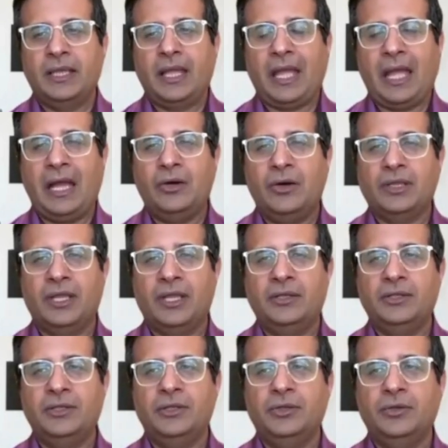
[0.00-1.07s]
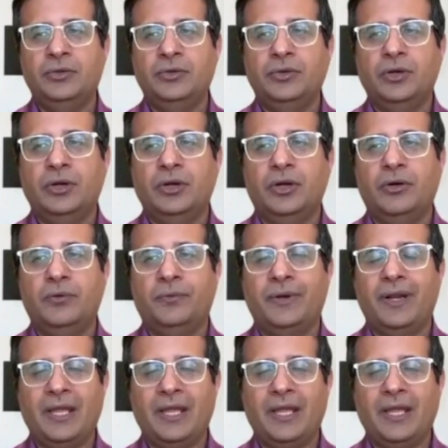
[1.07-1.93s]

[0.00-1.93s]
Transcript: how can you, for